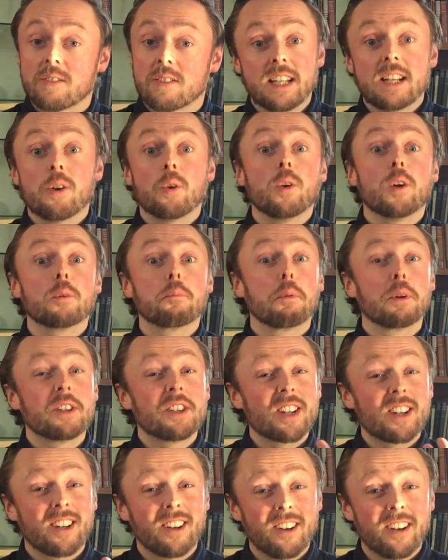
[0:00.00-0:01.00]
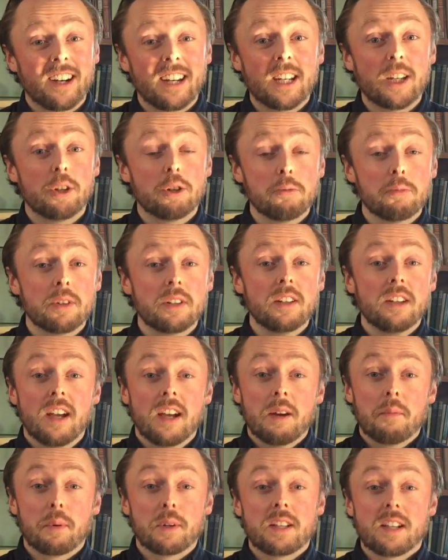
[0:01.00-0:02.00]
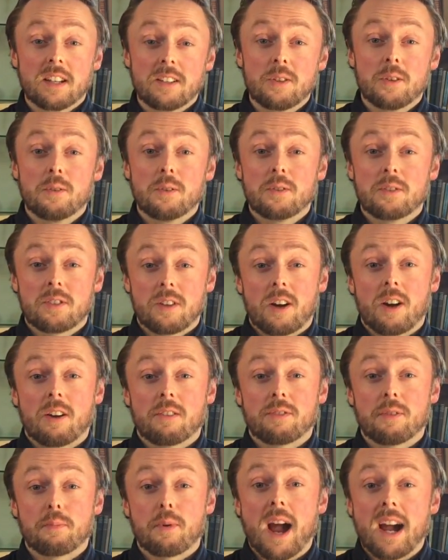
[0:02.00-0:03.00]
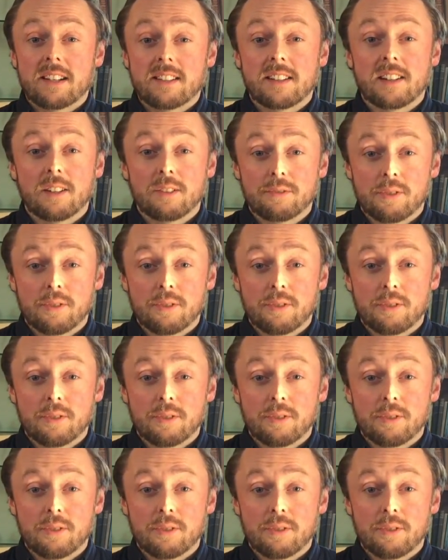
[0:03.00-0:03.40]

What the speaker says: They don't look particularly human, but they do serve a practical